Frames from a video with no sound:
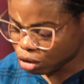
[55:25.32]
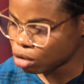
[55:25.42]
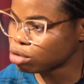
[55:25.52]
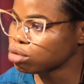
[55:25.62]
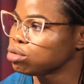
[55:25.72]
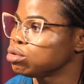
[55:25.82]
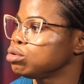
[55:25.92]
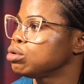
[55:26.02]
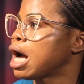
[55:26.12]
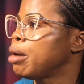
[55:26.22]
Go
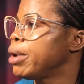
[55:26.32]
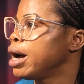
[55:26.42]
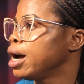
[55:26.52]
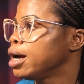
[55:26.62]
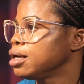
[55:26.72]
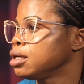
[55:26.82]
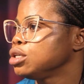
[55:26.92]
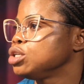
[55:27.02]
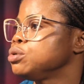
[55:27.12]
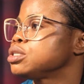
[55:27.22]
to Aba,
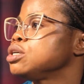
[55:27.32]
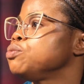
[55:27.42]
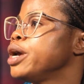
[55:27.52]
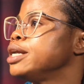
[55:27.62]
you will see